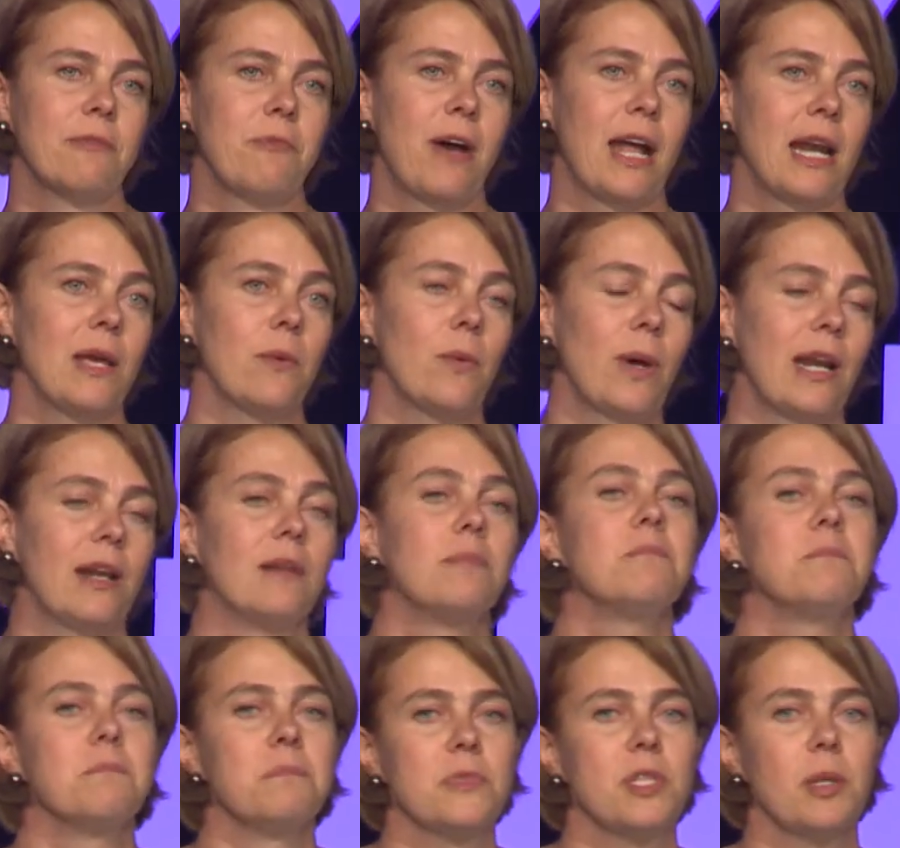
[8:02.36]
Valley. Well,
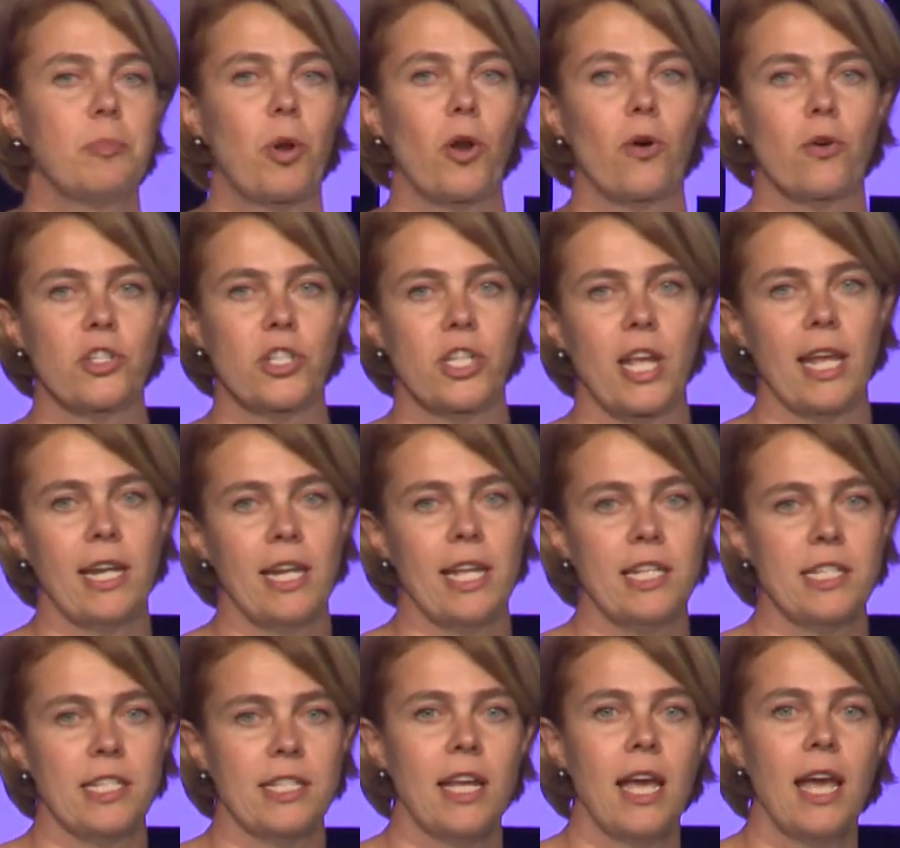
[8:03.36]
the
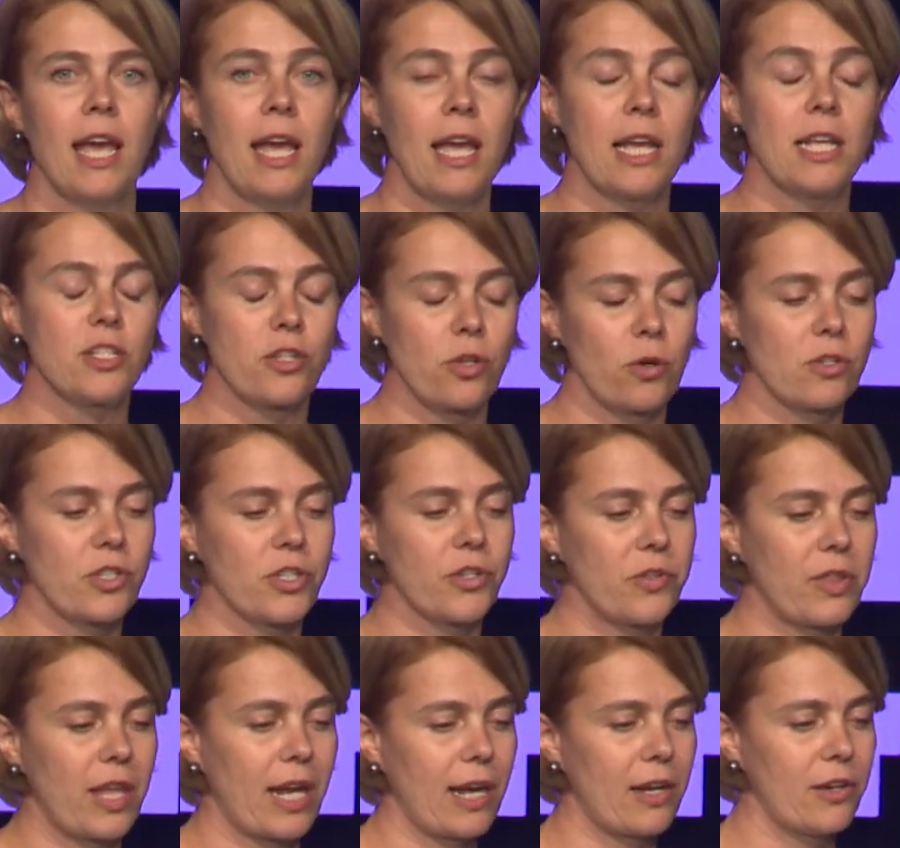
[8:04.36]
blockchain is also
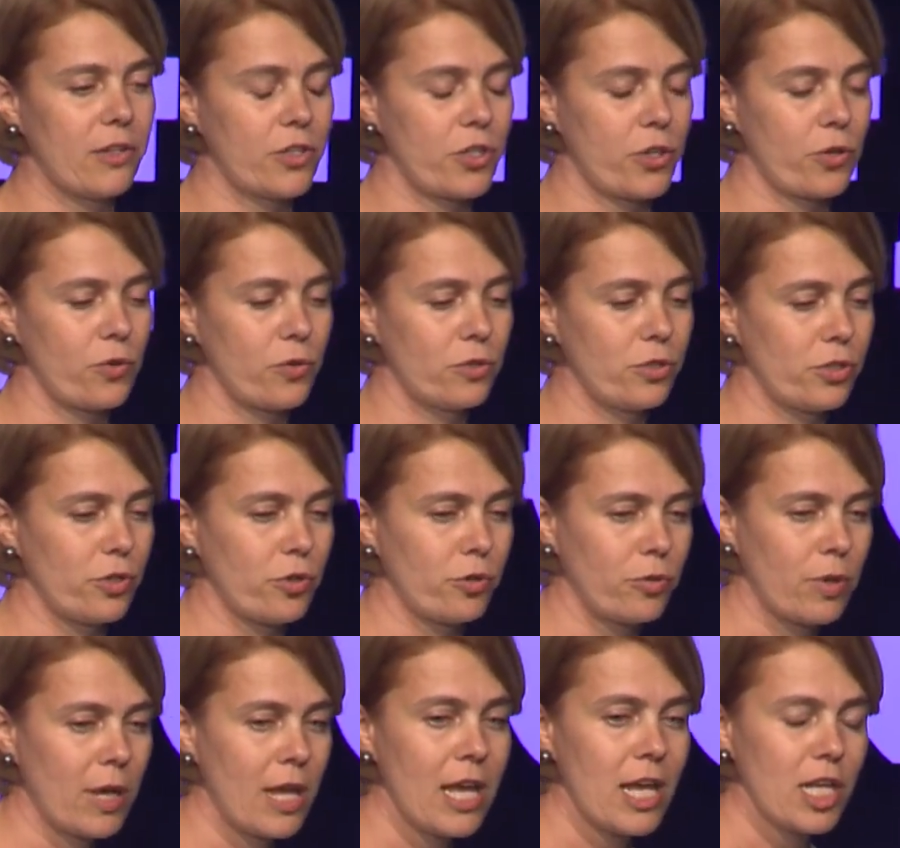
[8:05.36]
there
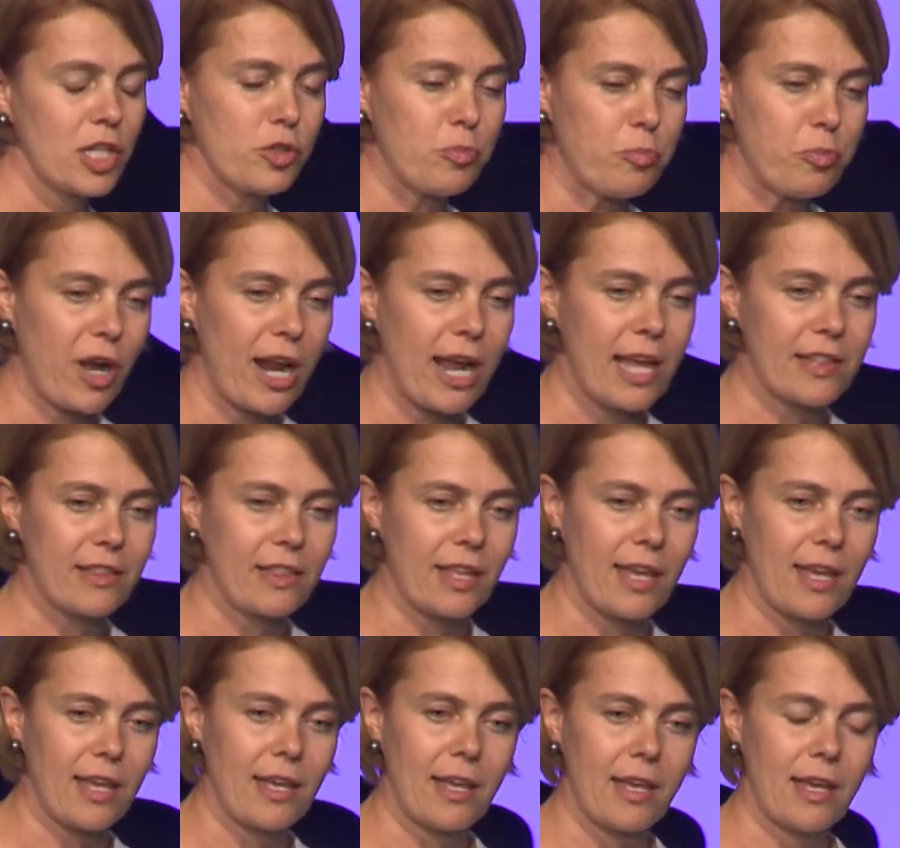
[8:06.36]
to spread
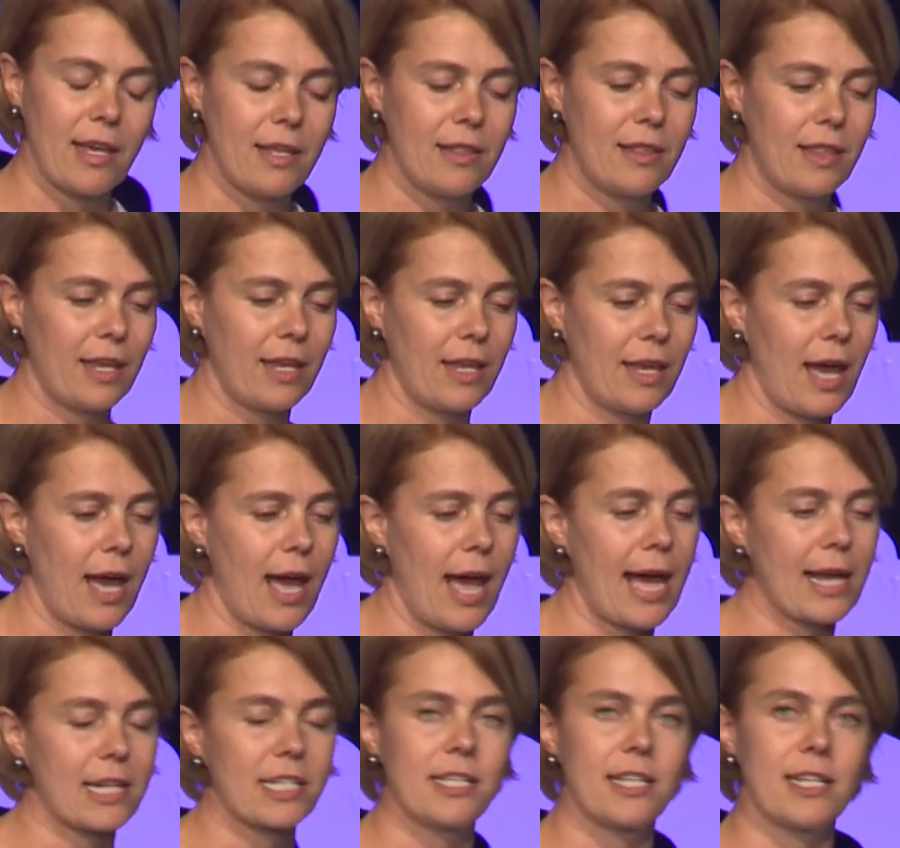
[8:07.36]
the
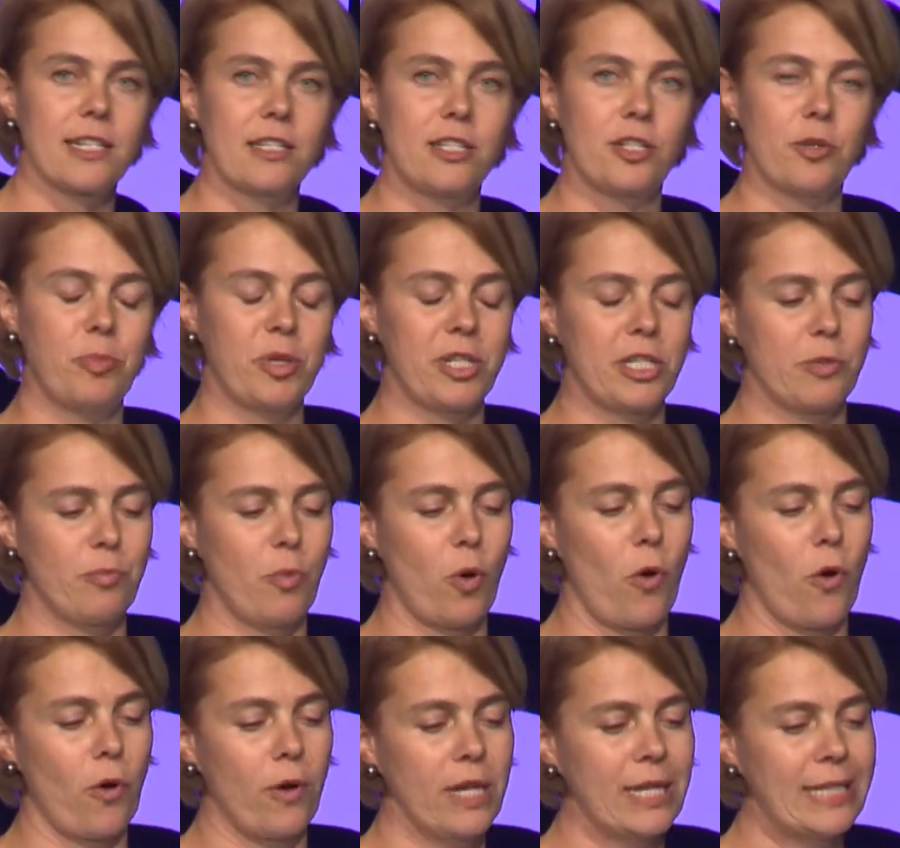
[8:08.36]
access a bit
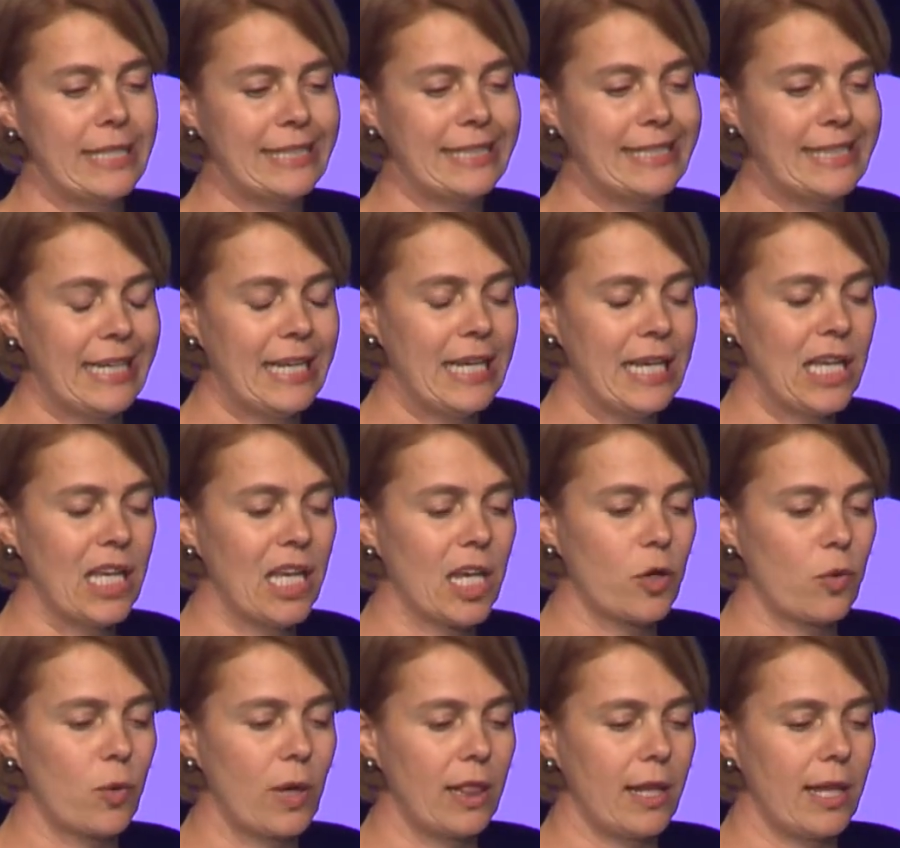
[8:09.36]
more
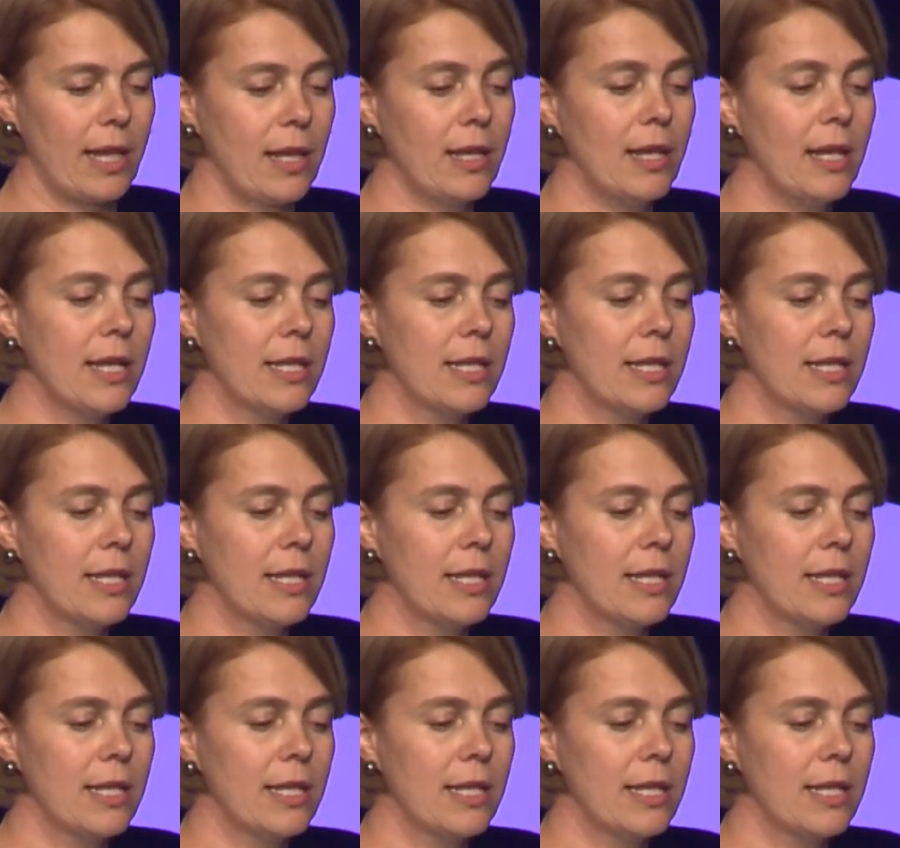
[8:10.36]
equally.